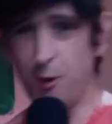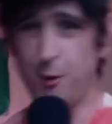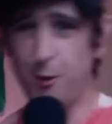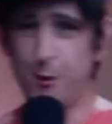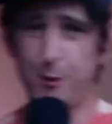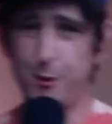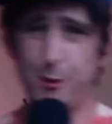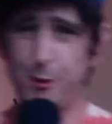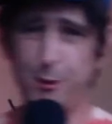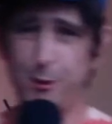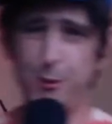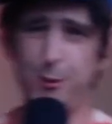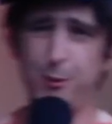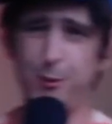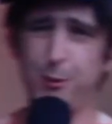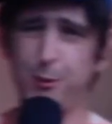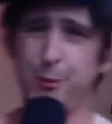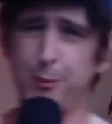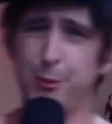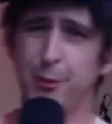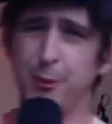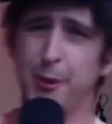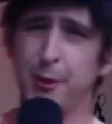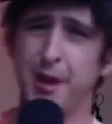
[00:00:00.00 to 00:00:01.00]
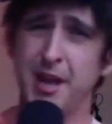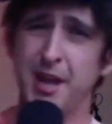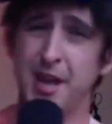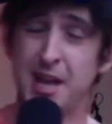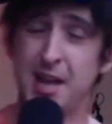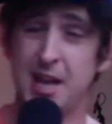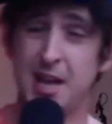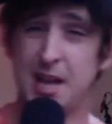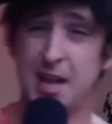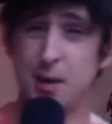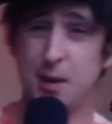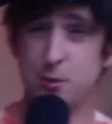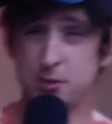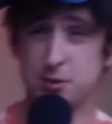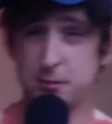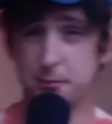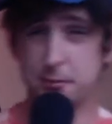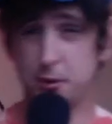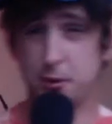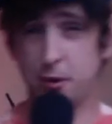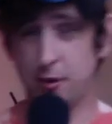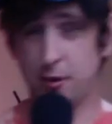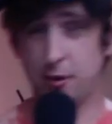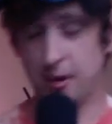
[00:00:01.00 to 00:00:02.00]
It was a
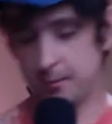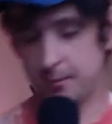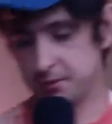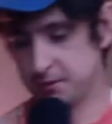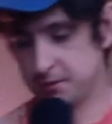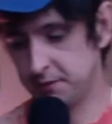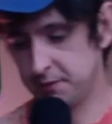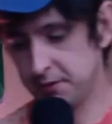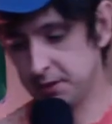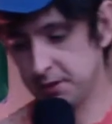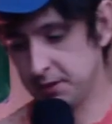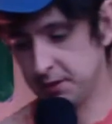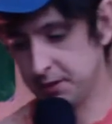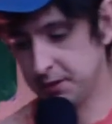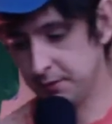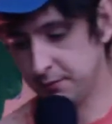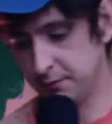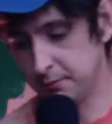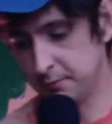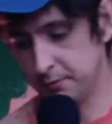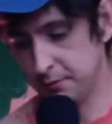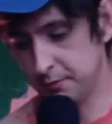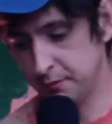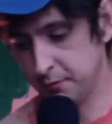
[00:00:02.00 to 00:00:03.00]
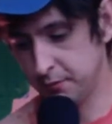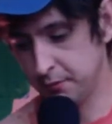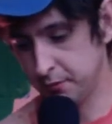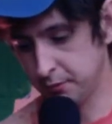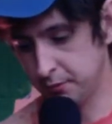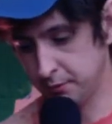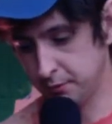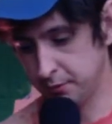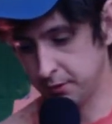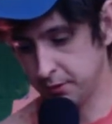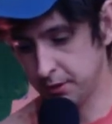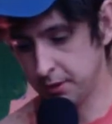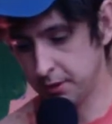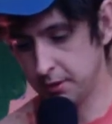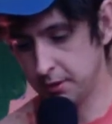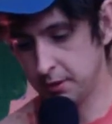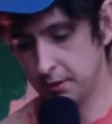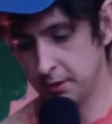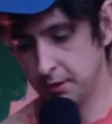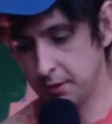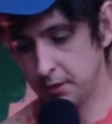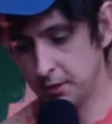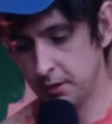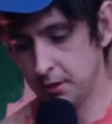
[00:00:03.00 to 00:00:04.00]
poor atmosphere even before
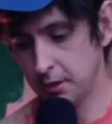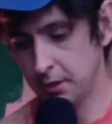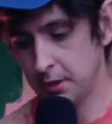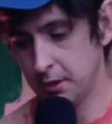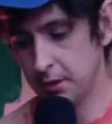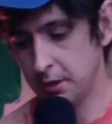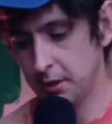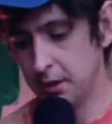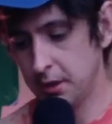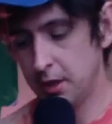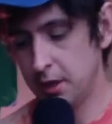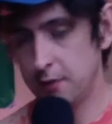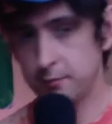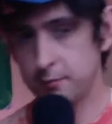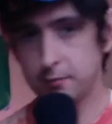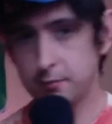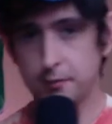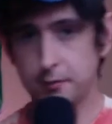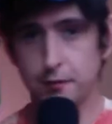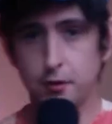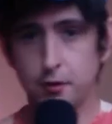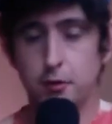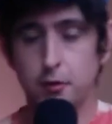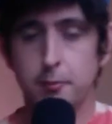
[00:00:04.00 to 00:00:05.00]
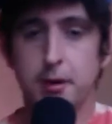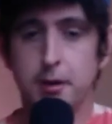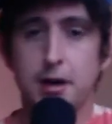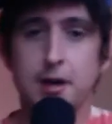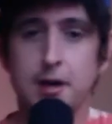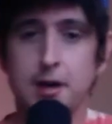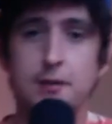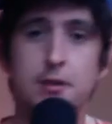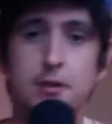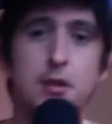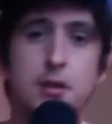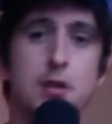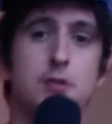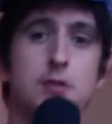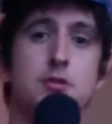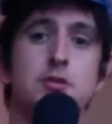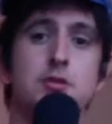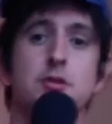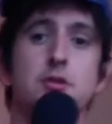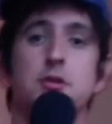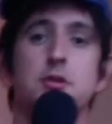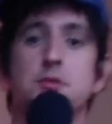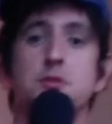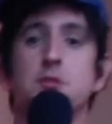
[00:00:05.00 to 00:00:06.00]
behind the closed
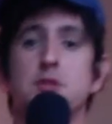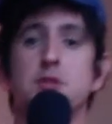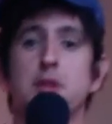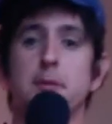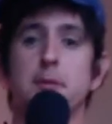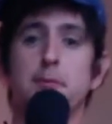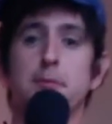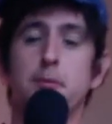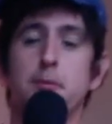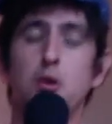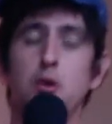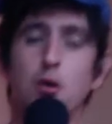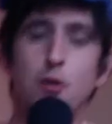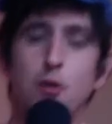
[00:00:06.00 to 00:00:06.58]
doors, wasn't it? Poor